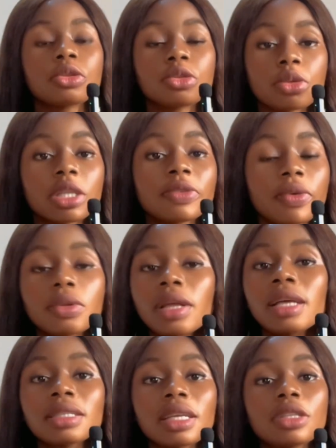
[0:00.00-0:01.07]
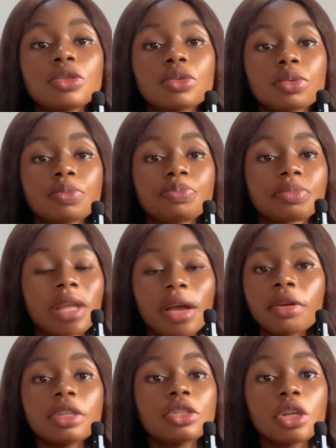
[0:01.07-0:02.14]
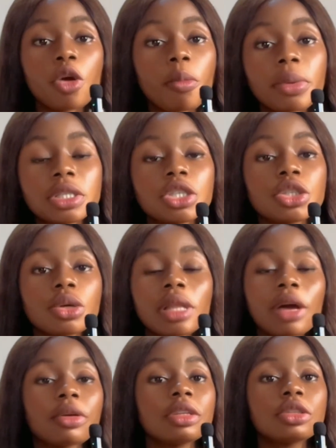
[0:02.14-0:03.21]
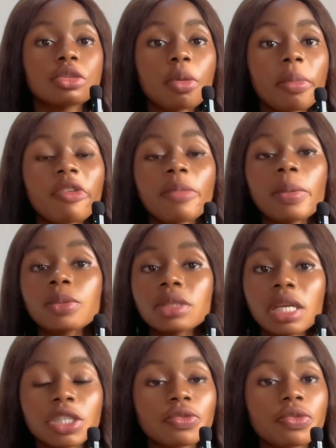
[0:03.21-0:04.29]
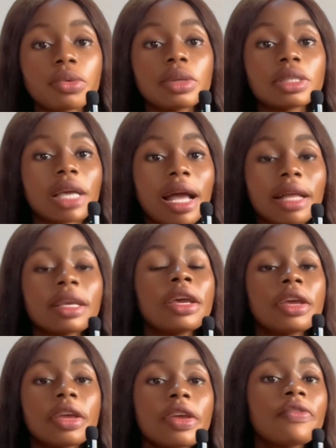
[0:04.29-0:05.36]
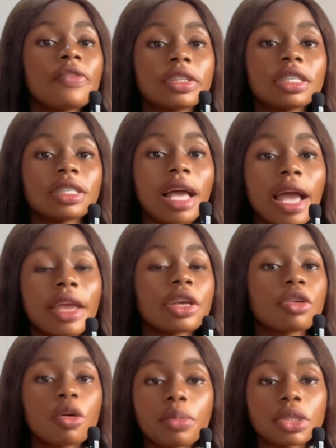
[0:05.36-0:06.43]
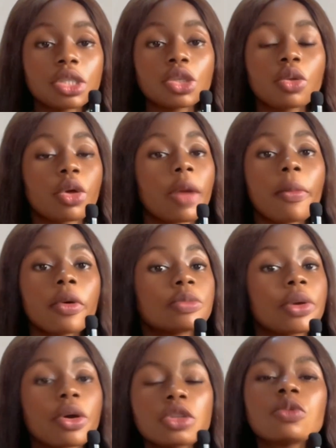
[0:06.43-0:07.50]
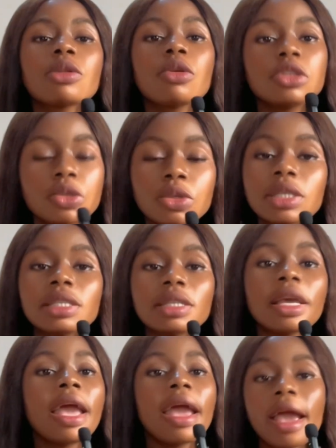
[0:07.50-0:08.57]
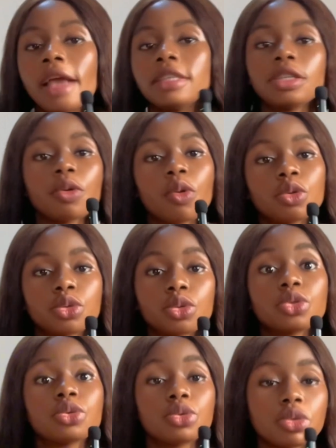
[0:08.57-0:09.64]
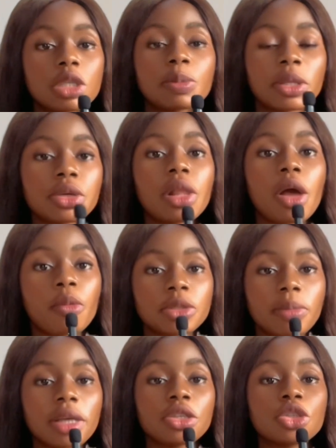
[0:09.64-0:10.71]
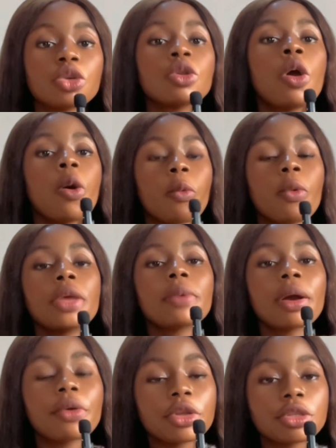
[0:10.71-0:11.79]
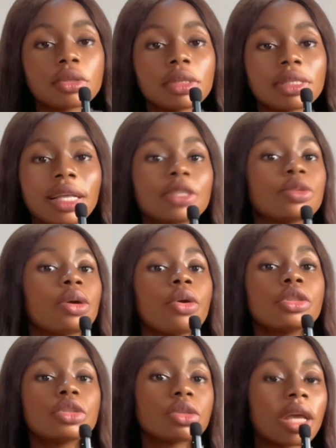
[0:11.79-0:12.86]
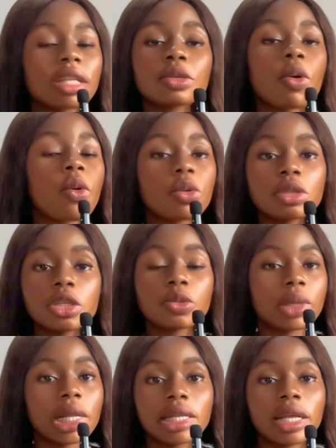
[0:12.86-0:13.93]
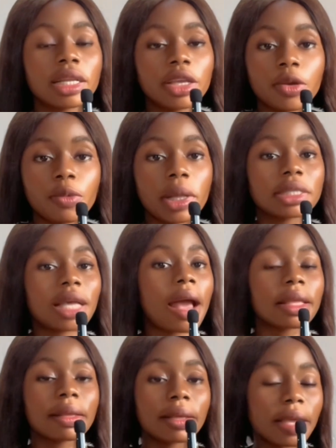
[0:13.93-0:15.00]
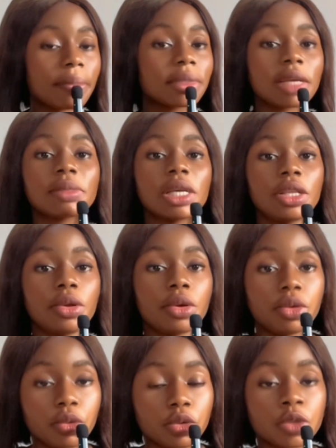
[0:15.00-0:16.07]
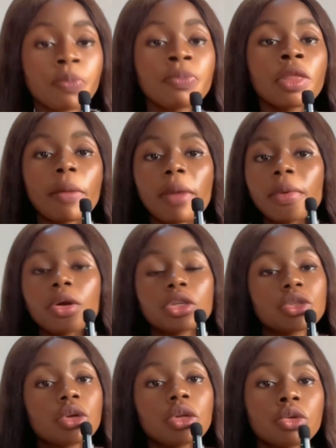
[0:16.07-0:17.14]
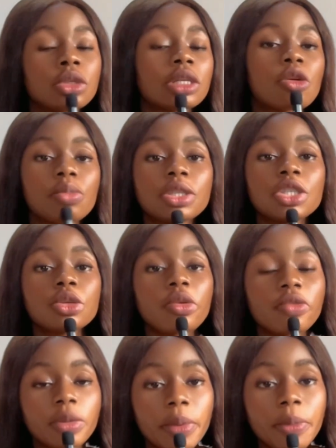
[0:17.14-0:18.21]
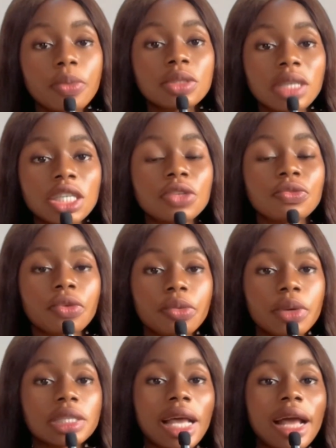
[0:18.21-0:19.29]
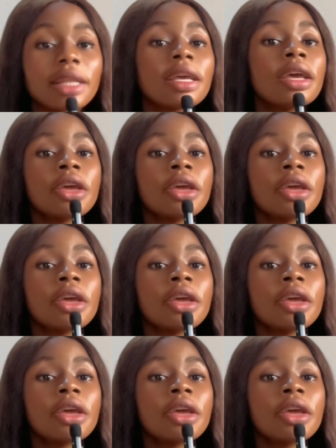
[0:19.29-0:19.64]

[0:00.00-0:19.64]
so it filters it to according to the competition, according to number of people searching for it, and if it is high in competition. Okay, but because you're not using the SEO tools to do this particular optimization, what you are going to do is that you're going to get all these related keywords and keep them in your notes. But because you don't know the competition of the people searching for it, and